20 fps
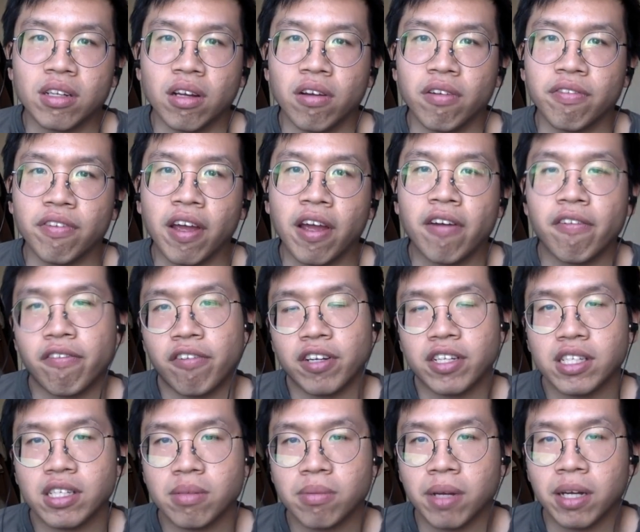of every
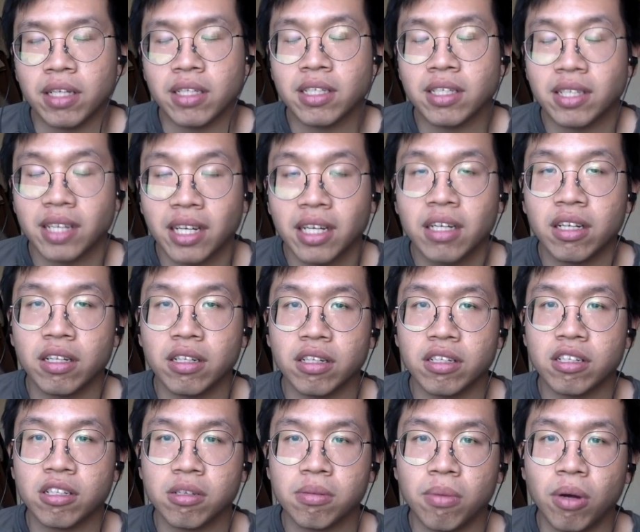single
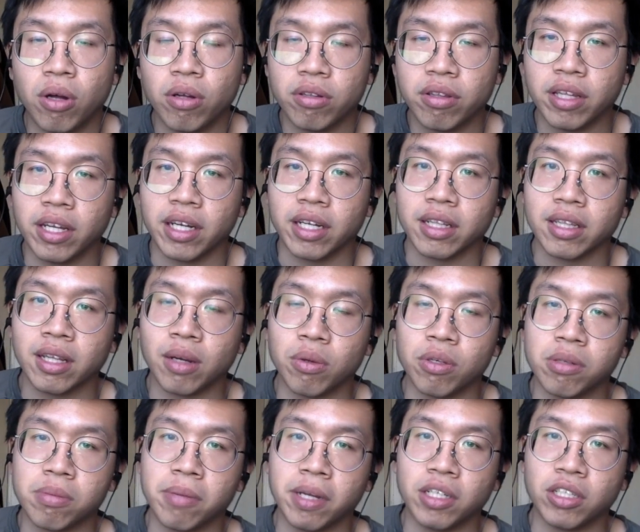small thing that
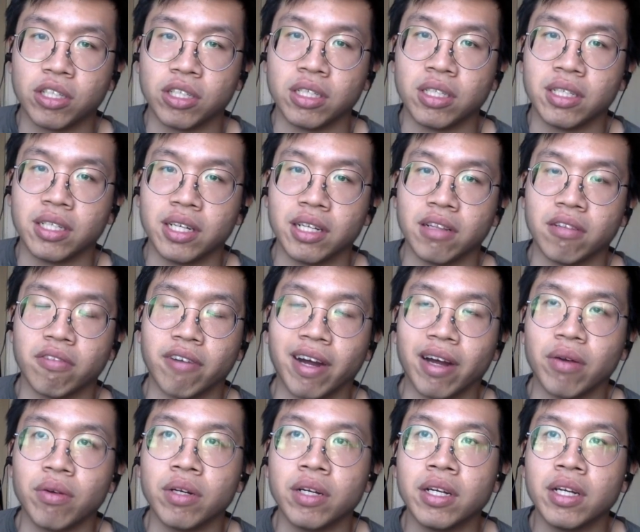was mentioned in the
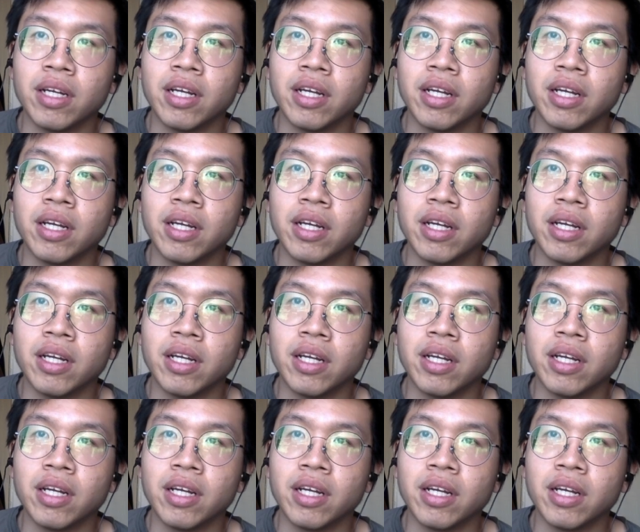round.